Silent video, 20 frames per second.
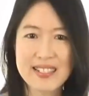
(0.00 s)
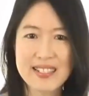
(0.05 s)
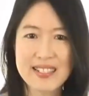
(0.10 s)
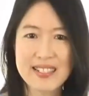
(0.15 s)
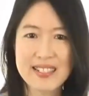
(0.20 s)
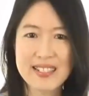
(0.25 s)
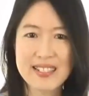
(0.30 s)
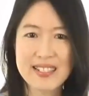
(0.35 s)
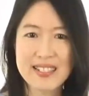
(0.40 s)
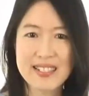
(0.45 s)

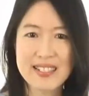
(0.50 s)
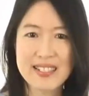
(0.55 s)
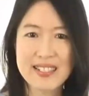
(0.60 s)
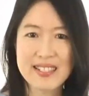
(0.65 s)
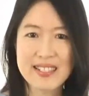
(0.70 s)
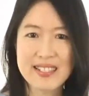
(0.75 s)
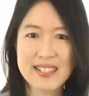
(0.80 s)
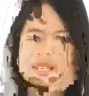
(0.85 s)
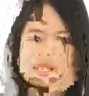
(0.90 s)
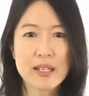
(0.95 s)
be asked
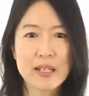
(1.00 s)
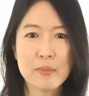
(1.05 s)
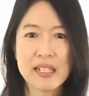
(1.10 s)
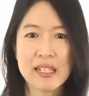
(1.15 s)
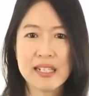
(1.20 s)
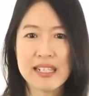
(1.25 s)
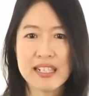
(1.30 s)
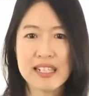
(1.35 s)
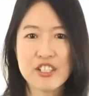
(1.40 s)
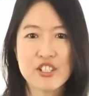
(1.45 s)
to make
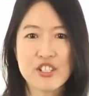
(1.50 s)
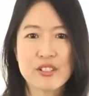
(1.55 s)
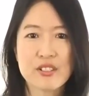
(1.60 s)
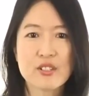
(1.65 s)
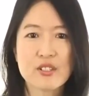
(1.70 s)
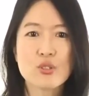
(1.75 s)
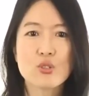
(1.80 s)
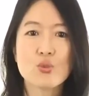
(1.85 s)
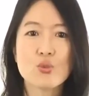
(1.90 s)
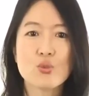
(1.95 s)

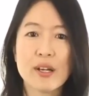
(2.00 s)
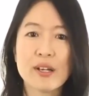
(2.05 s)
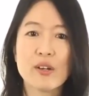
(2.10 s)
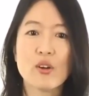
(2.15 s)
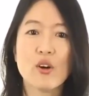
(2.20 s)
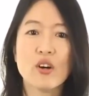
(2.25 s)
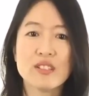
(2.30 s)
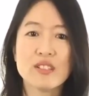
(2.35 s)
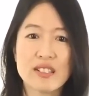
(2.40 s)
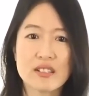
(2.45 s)
recommendations
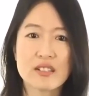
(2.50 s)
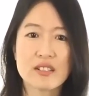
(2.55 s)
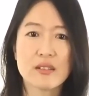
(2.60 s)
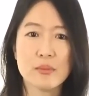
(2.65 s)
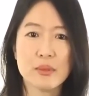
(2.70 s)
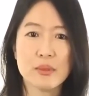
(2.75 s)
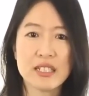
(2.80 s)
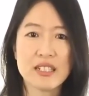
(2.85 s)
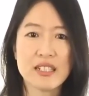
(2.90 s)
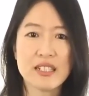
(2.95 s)
to an
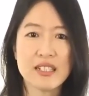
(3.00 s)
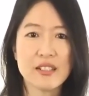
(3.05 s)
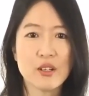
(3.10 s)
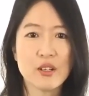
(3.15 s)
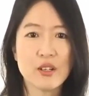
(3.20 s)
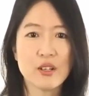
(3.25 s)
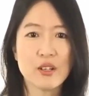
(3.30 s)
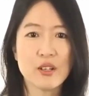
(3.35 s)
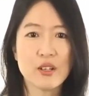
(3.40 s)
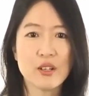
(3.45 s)
audit
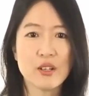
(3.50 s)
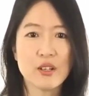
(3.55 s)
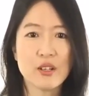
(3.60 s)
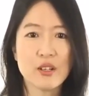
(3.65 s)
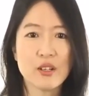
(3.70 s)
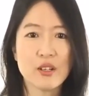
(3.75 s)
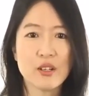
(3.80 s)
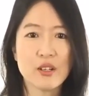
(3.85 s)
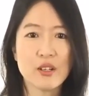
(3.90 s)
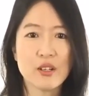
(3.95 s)

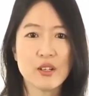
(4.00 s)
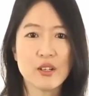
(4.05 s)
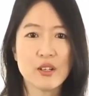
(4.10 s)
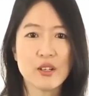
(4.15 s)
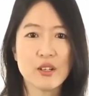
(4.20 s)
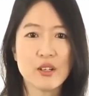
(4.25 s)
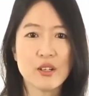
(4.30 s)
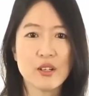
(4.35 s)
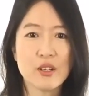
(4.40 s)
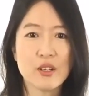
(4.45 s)

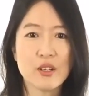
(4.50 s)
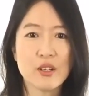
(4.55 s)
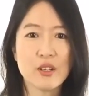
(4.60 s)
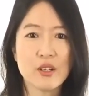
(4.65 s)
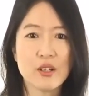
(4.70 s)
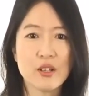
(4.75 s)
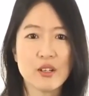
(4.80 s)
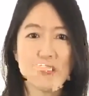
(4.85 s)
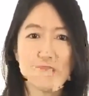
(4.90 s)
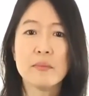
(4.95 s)
committee
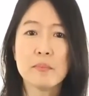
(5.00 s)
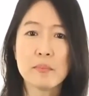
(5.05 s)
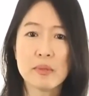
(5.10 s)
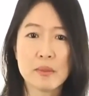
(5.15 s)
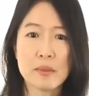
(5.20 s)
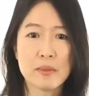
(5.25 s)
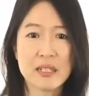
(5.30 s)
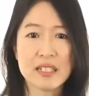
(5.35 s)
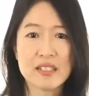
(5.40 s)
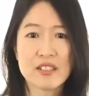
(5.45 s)
that could
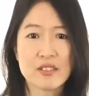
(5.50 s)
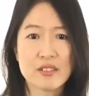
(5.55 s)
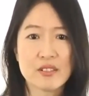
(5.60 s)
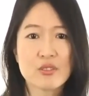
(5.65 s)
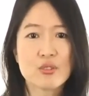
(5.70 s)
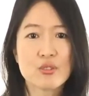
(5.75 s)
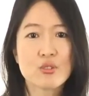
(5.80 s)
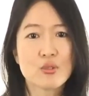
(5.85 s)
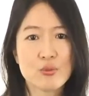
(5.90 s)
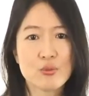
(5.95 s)
be
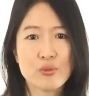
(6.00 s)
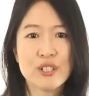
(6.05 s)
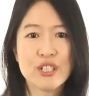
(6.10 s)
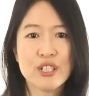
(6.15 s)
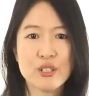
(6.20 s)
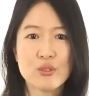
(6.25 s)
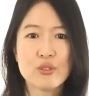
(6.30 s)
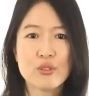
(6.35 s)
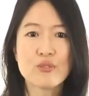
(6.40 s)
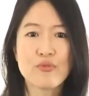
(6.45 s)
implemented
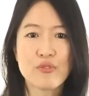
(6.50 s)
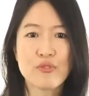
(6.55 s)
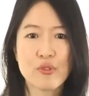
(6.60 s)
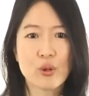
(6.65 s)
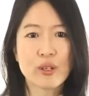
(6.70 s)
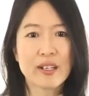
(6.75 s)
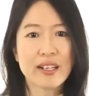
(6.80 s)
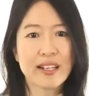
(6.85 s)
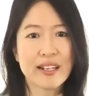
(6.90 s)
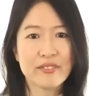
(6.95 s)
to
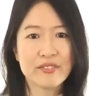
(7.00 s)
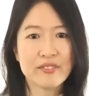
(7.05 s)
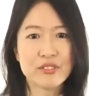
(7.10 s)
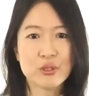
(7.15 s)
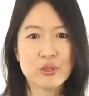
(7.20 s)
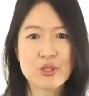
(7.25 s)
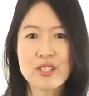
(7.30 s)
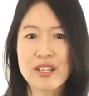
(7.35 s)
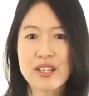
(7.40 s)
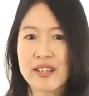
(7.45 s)
reduce fraud
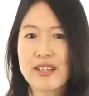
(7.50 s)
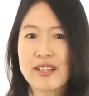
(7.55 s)
levels.